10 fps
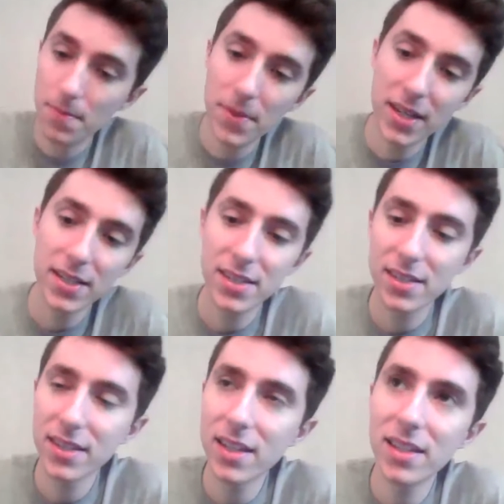because
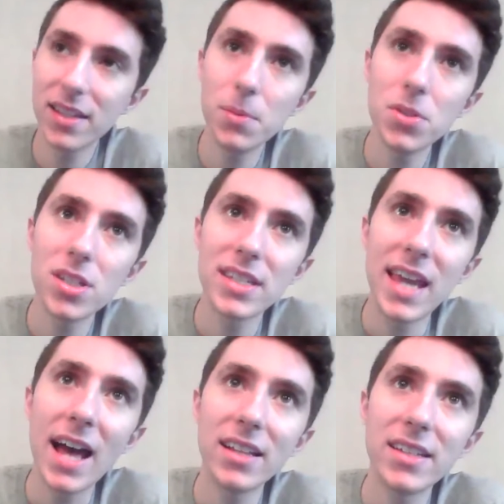it was just
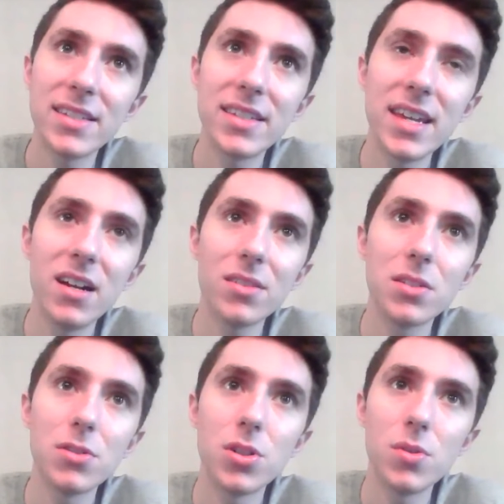callous. It
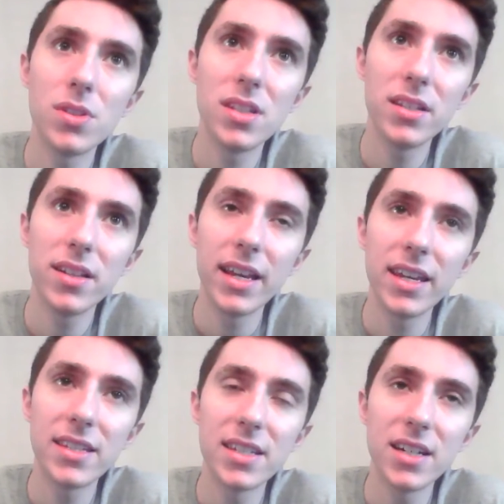also shows that, like,
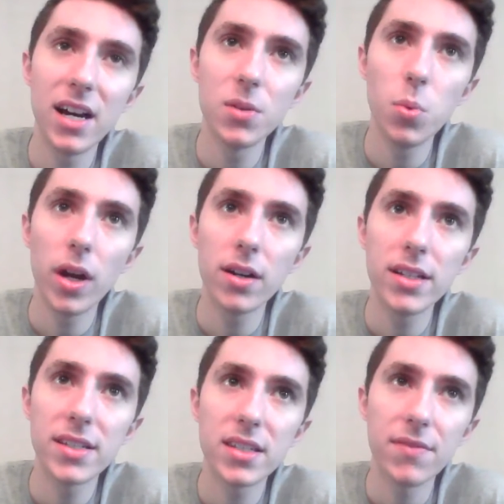it's an
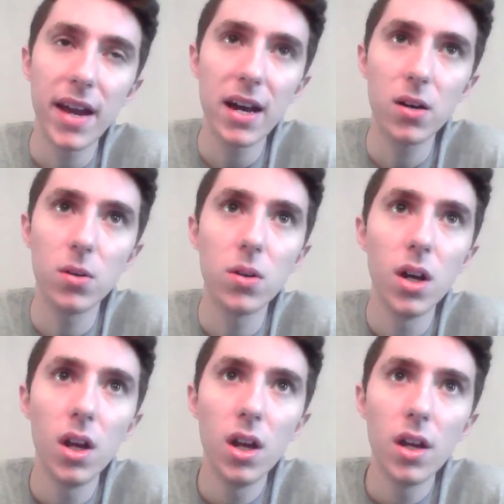unawareness of how
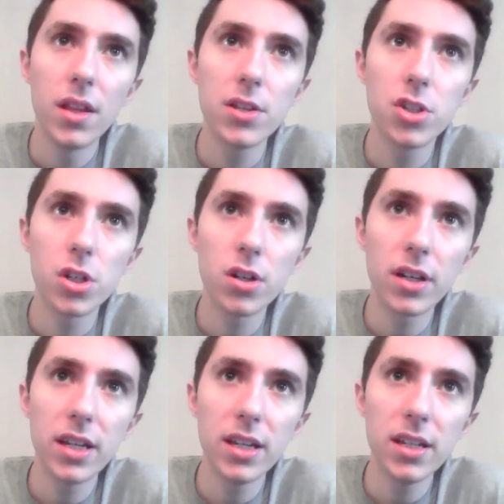a
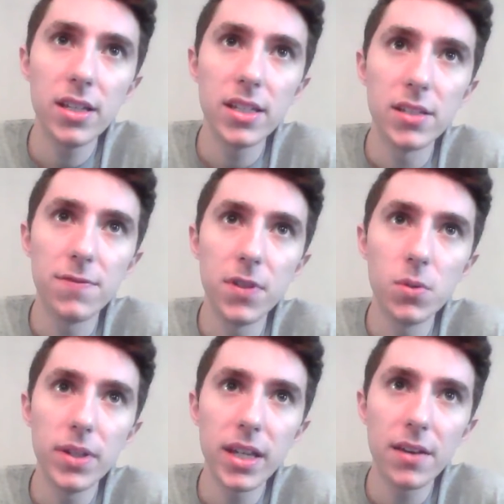jury is
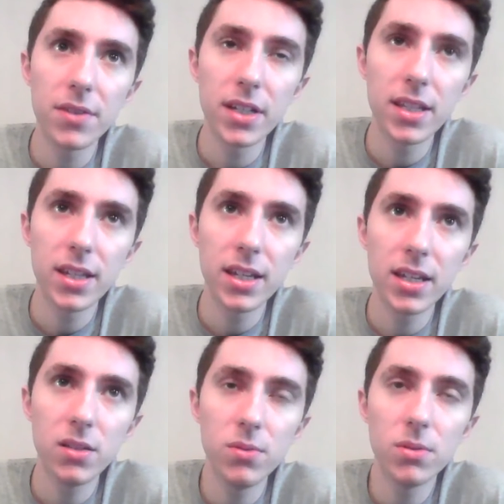viewing everything.
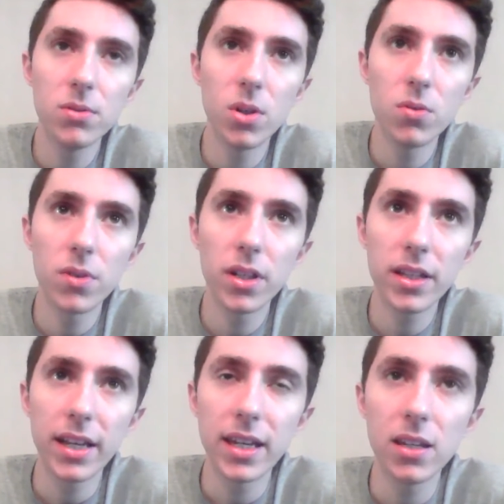You don't really,
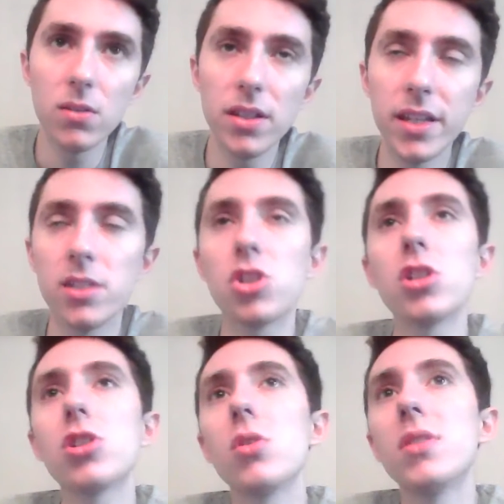like, it
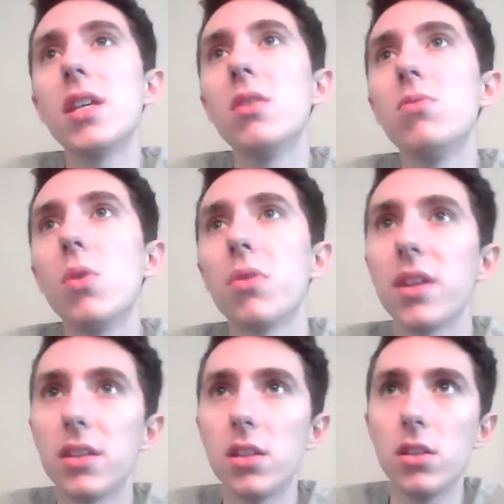just shows that you don't
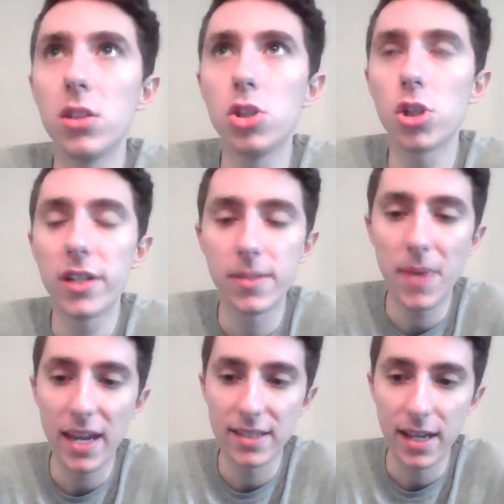think that the jury's
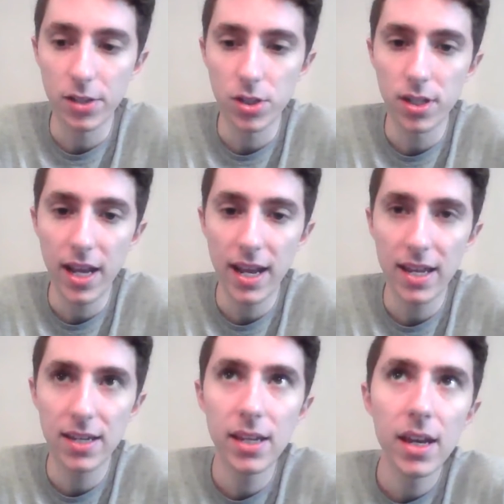paying attention.
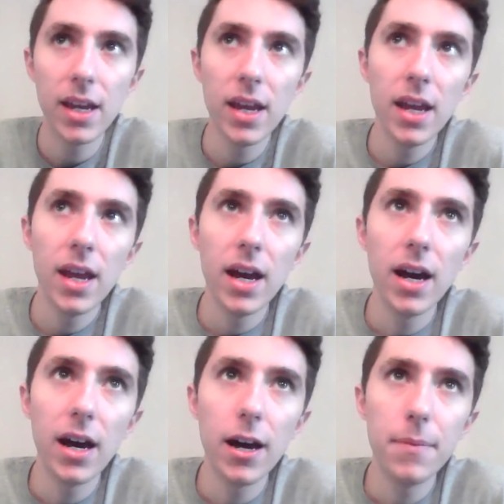And
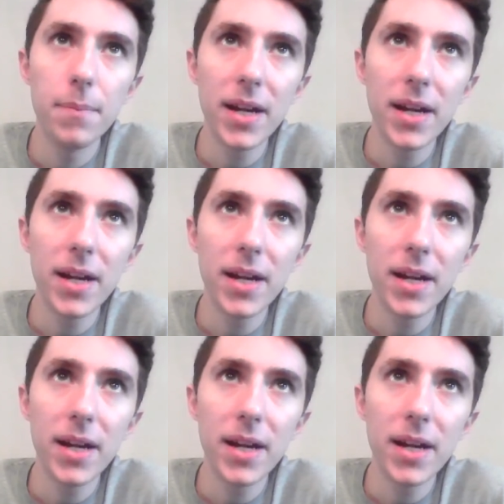by